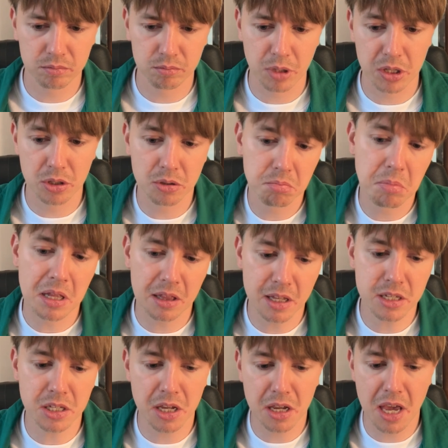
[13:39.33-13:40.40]
But at
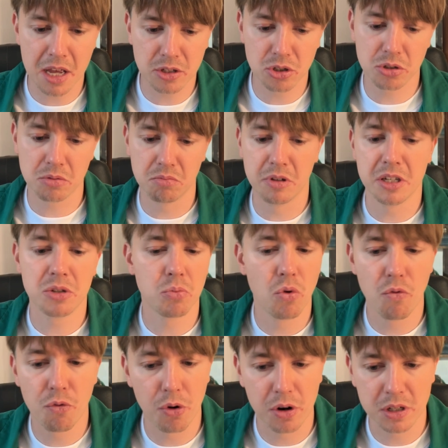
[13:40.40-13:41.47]
least he gets this
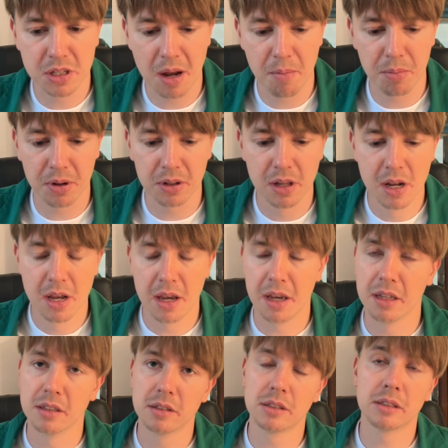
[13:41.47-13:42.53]
move, for example.
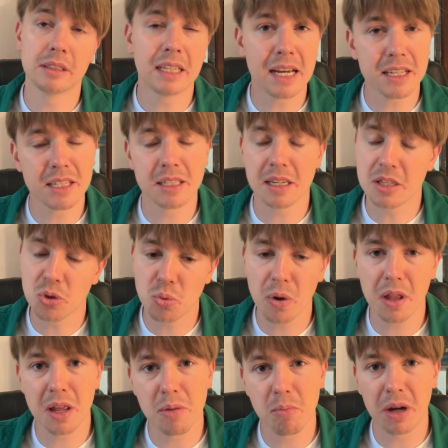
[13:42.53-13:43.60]
And yes, it's
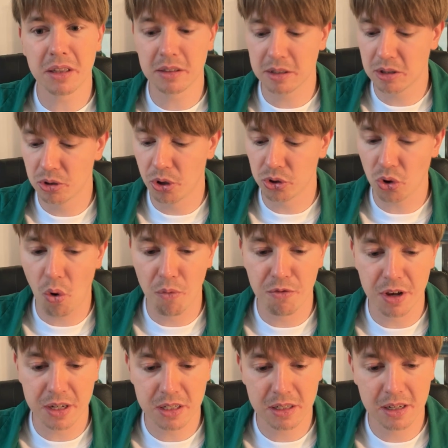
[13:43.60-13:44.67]
winning, but not
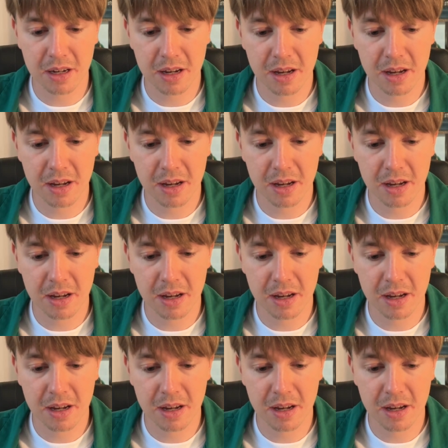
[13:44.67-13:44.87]
obvious.